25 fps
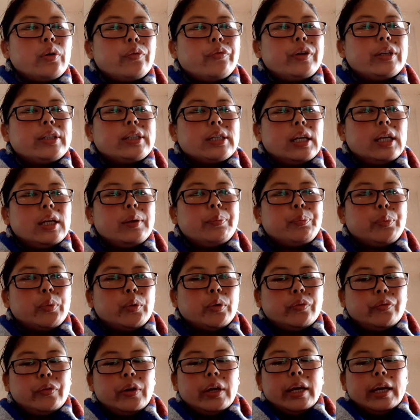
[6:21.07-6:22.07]
Italy
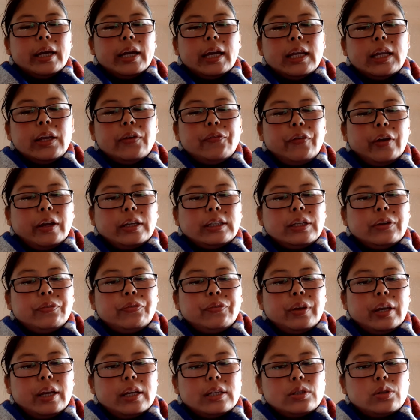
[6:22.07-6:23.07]
proved
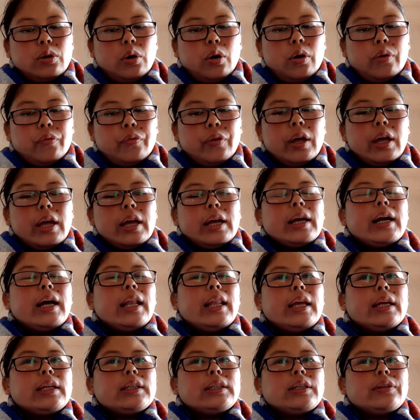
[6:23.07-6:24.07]
ineffectiveness of
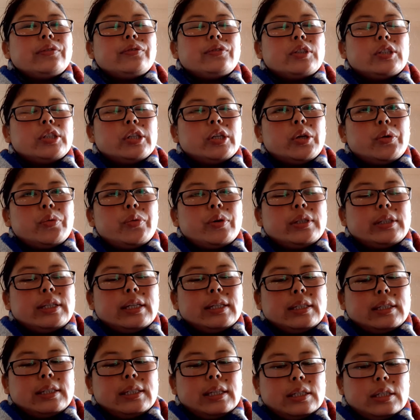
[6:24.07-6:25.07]
collective
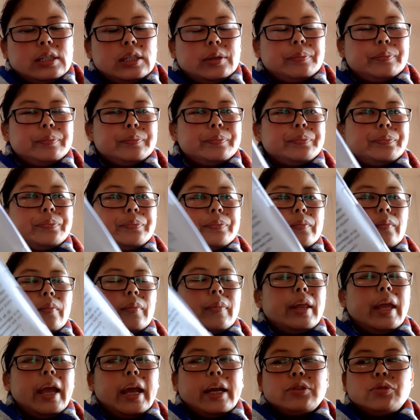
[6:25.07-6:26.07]
security system.
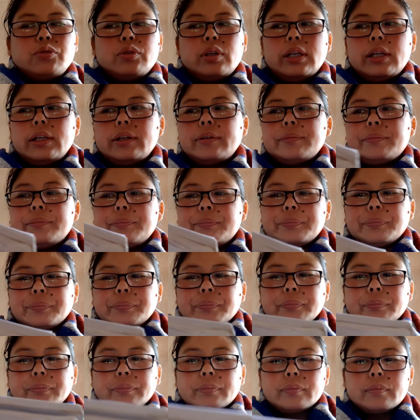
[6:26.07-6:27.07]
Actually,
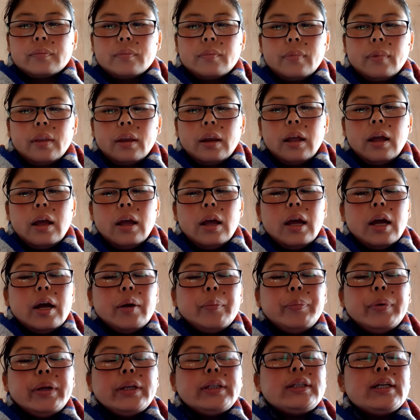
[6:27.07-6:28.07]

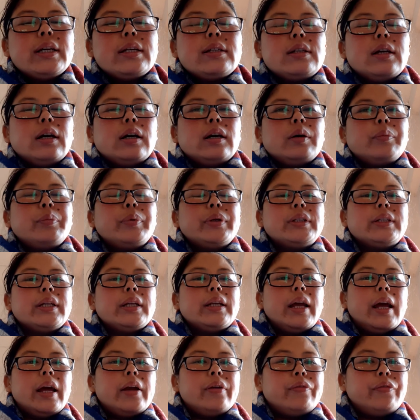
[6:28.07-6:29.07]
Britain
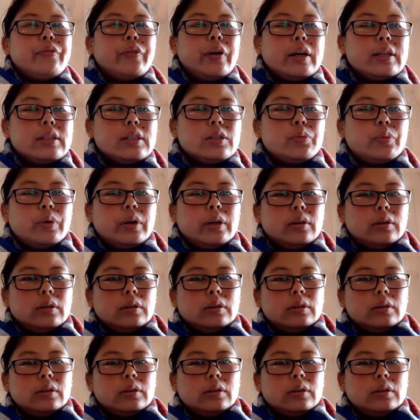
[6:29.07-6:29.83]
and France were